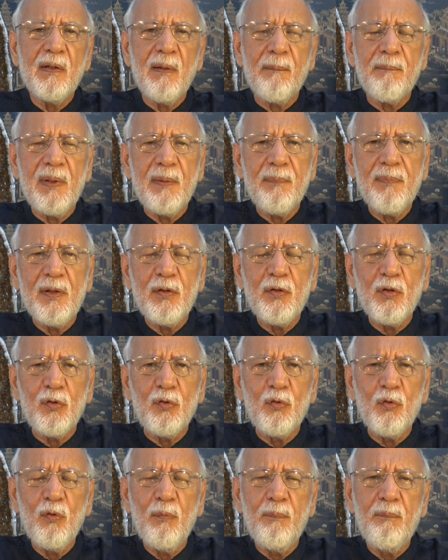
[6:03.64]
the people you
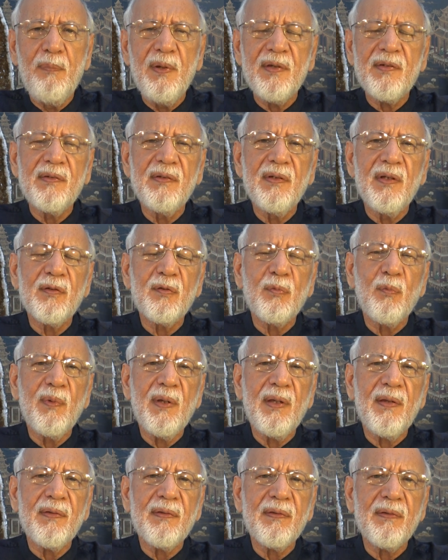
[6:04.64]
do business
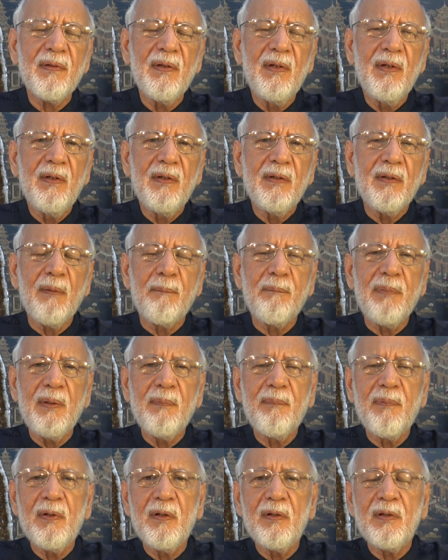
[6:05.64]
with, the
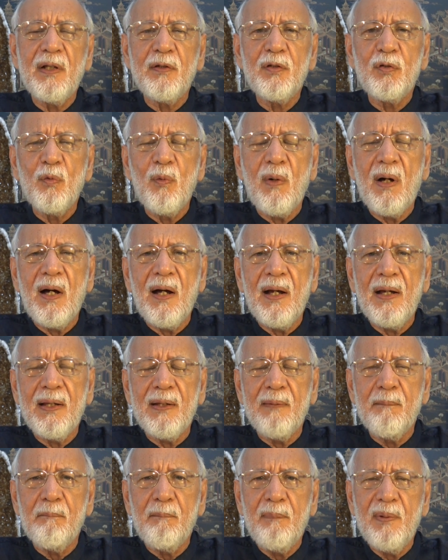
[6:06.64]
people that you are
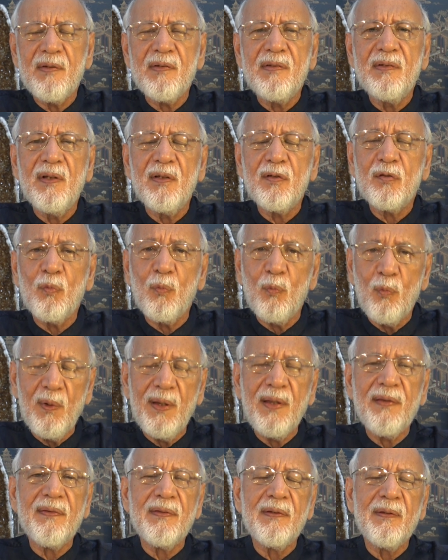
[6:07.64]
in business
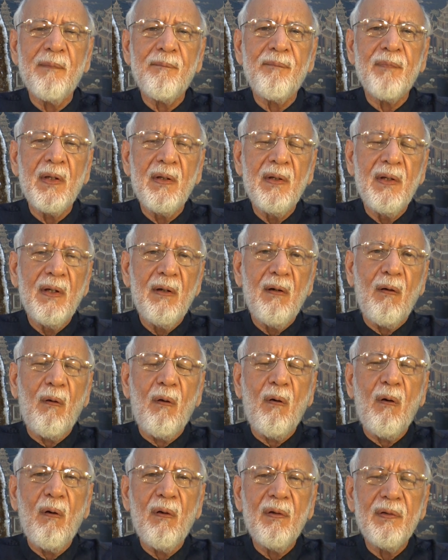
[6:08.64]
with,
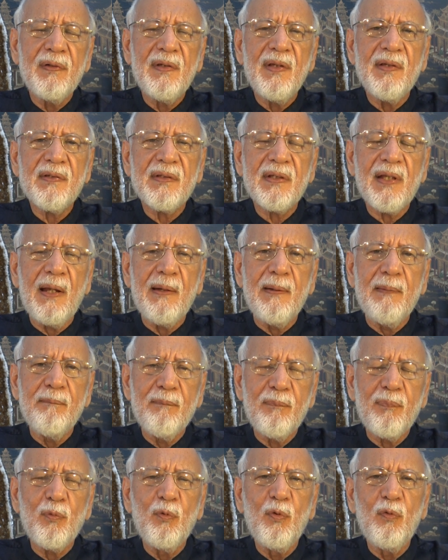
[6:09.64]
all this can
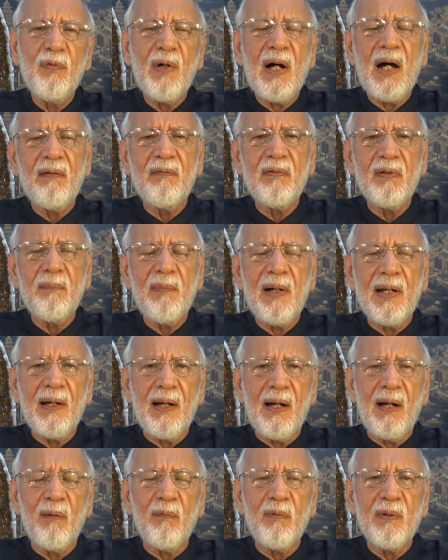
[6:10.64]
improve hour by
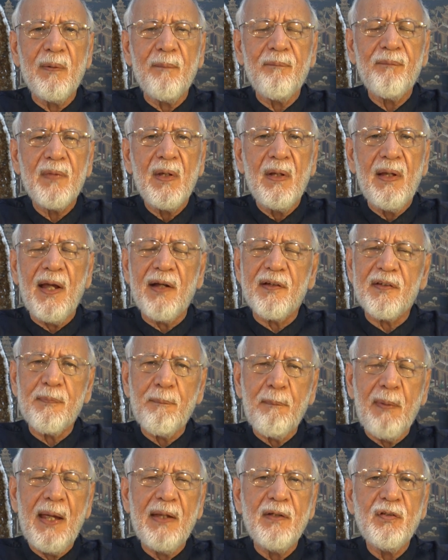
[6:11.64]
hour.
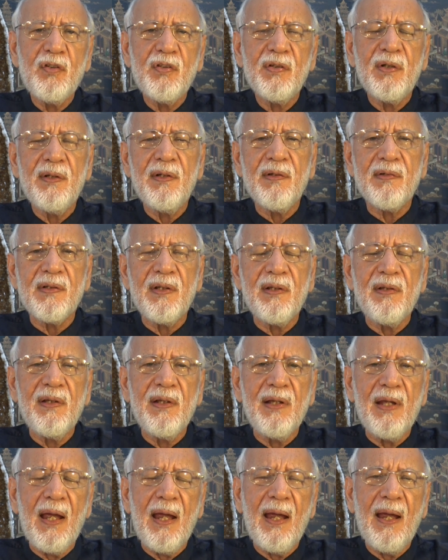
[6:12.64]
Expansion is in
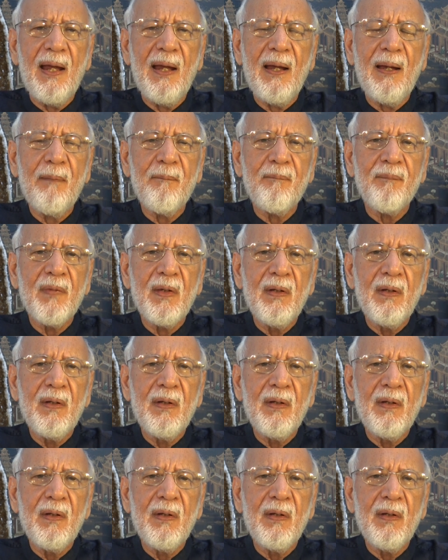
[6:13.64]
the air.